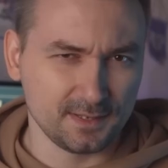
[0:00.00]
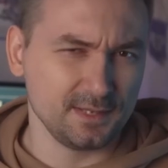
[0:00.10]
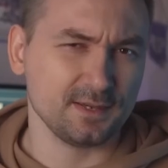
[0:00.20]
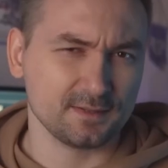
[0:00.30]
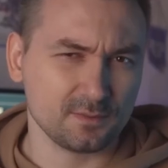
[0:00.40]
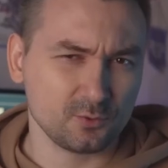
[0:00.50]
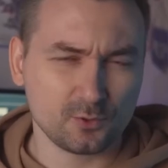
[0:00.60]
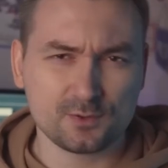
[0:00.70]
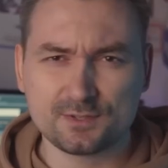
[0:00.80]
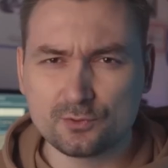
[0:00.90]
I mean,
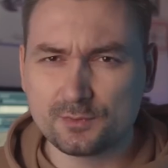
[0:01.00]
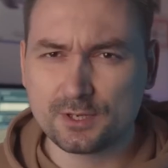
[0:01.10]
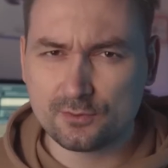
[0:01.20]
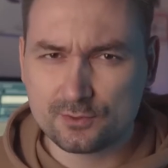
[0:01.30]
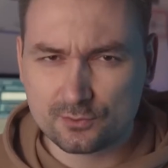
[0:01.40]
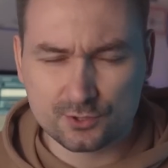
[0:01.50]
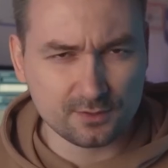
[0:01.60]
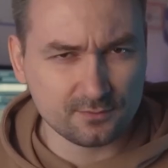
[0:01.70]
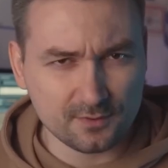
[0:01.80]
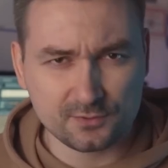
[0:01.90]
smart people are
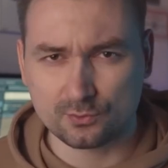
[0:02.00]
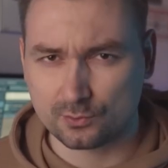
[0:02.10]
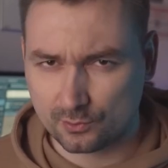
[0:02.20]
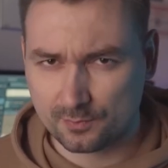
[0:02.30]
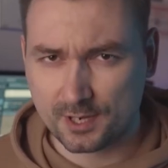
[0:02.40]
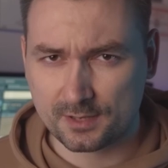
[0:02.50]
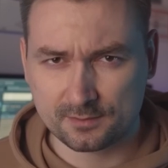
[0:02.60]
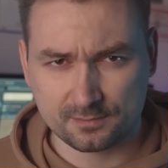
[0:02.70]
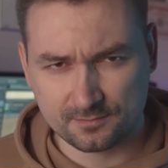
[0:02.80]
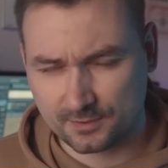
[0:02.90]
already making noise
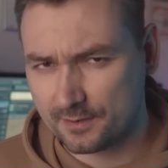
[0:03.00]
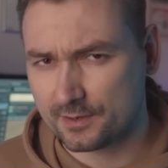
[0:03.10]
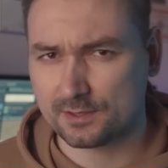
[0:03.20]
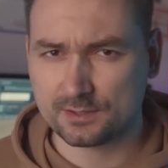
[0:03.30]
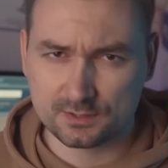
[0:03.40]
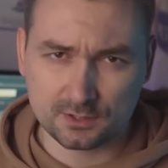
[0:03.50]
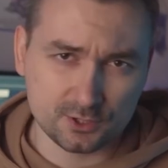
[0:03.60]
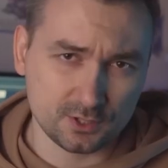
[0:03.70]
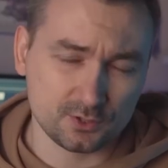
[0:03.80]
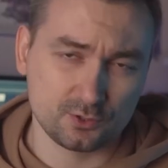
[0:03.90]
about the threat. You've
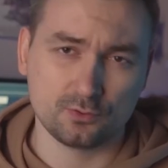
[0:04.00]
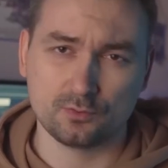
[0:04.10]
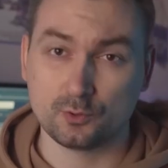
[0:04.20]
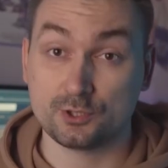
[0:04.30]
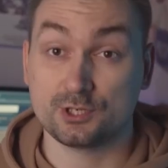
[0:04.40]
probably already